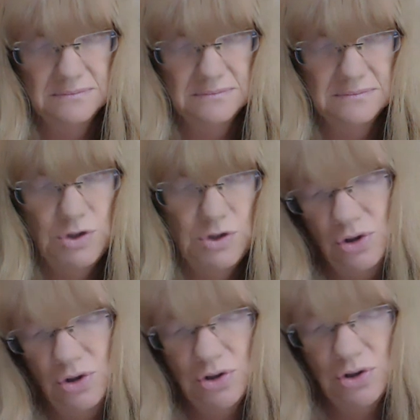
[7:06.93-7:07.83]
You
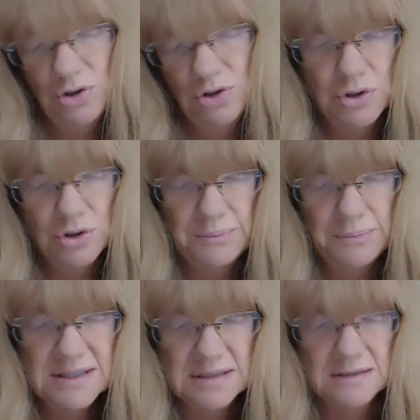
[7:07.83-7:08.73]
could cook
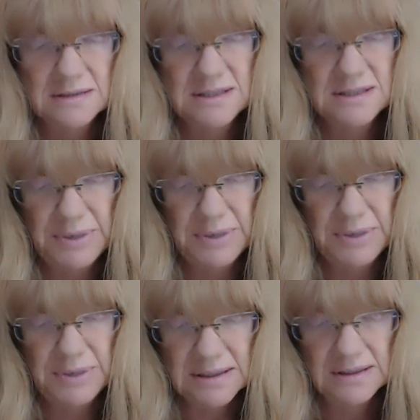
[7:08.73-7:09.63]
better, said
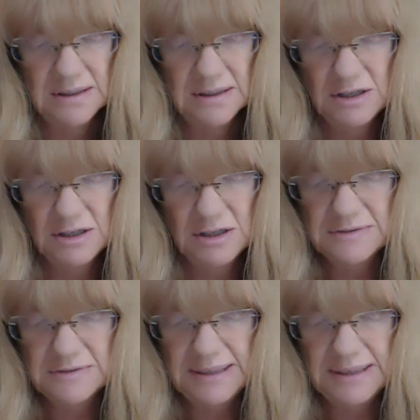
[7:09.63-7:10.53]
Pana, who was
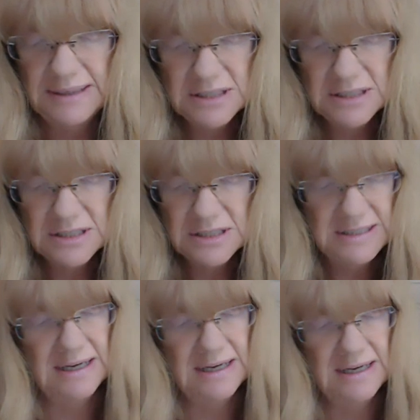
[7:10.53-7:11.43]
feeling much better
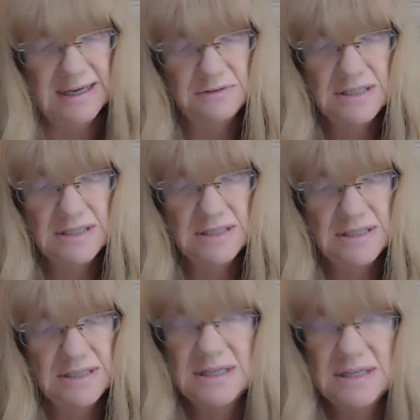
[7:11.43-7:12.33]
now and ready to
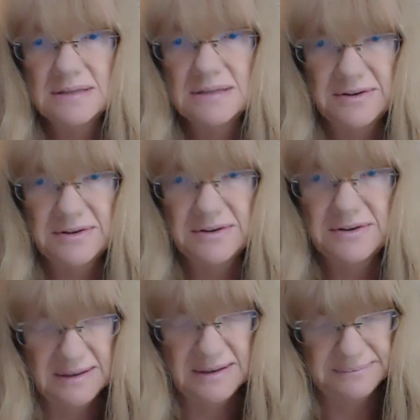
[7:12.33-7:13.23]
tease his mother again.